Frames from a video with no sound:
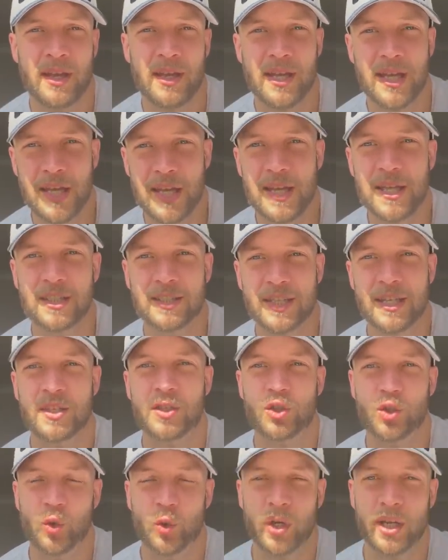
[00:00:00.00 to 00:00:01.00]
eased
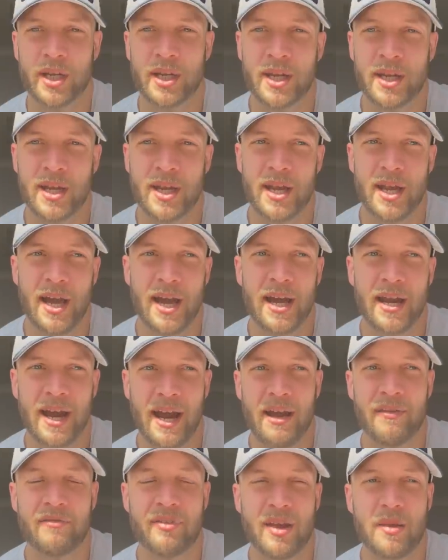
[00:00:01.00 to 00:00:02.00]
into it and
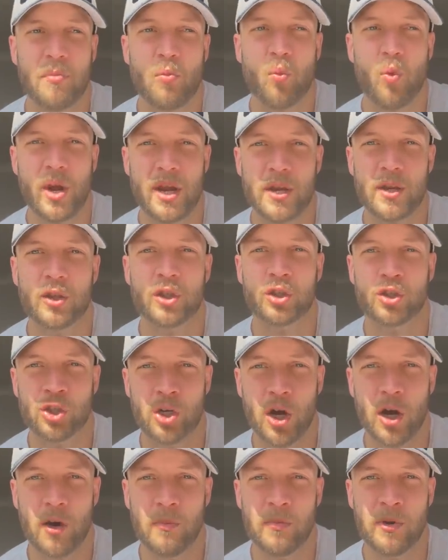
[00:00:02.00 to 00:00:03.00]
have him win the
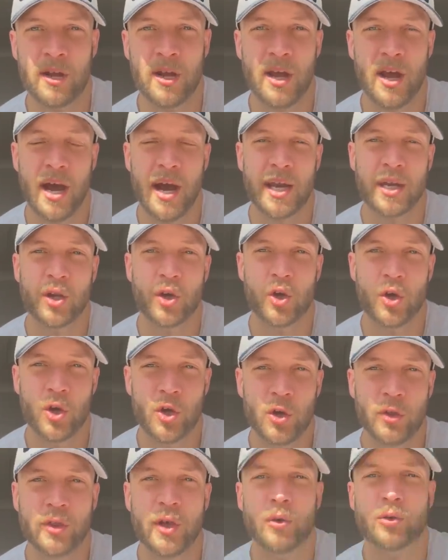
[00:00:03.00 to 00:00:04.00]
job and
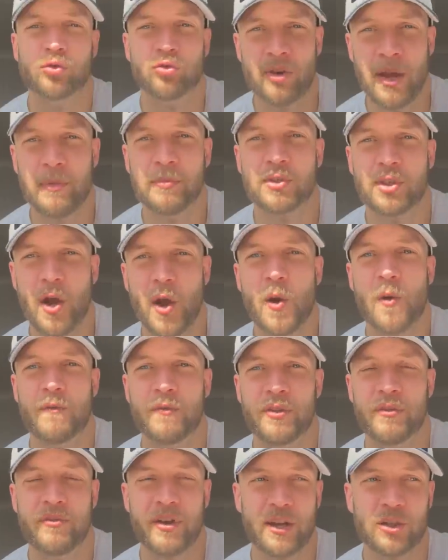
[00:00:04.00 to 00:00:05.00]
earn those reps
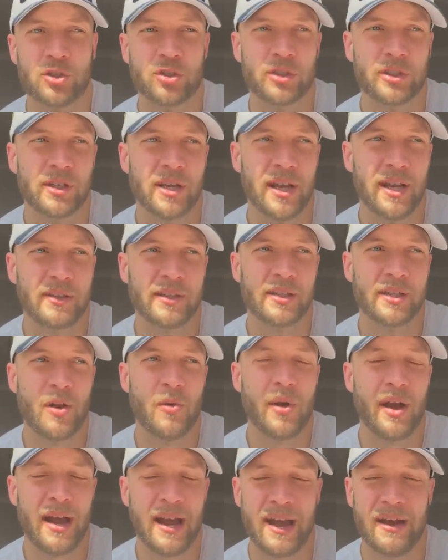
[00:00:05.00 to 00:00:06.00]
over the veteran. And they
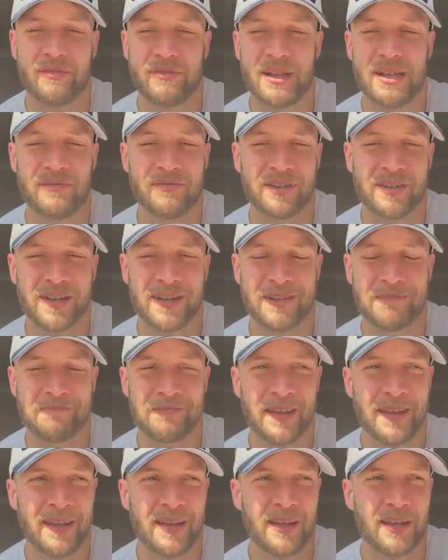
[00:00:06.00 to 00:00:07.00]
don't have even a,
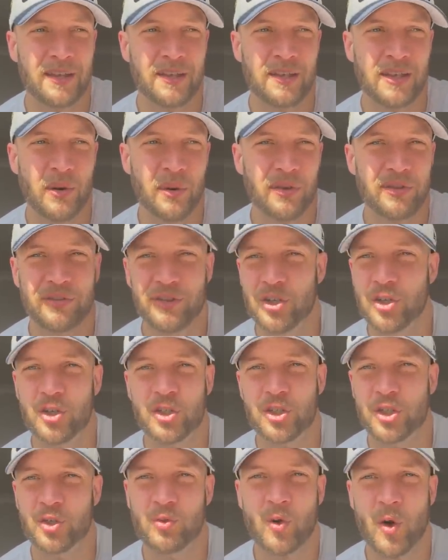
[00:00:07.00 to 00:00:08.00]
you know, a
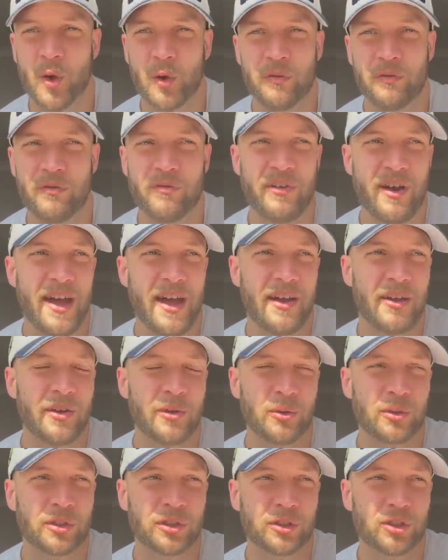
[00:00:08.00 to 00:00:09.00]
30-year-old vet
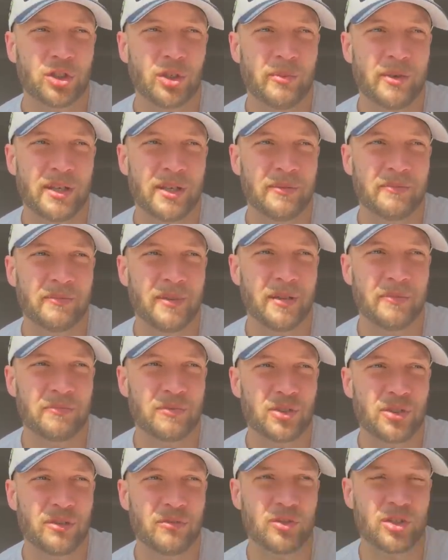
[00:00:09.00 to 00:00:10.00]
who can come in
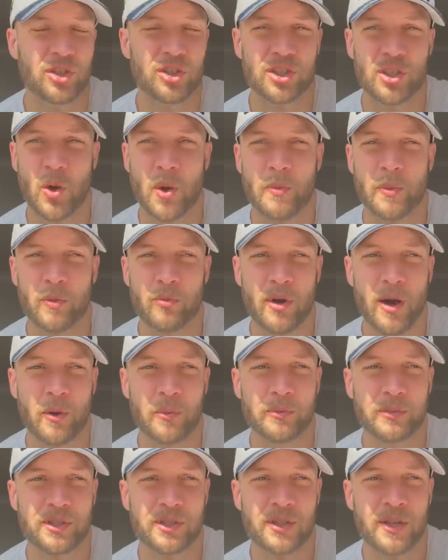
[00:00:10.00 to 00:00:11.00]
and sort of just show him the
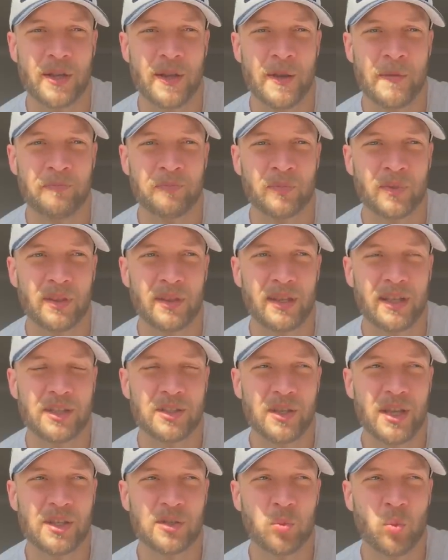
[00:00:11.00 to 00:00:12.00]
ropes.
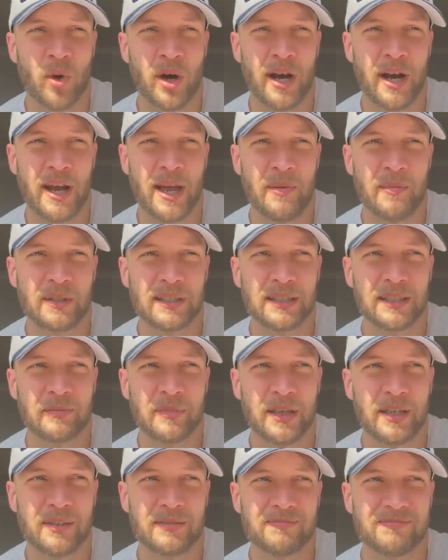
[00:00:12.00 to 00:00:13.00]
It's why I'm a little
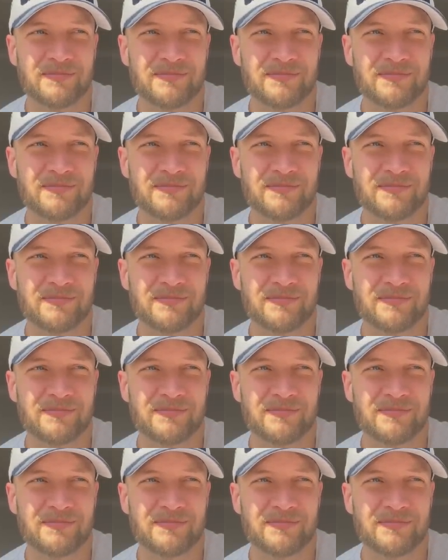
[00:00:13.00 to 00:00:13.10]
bit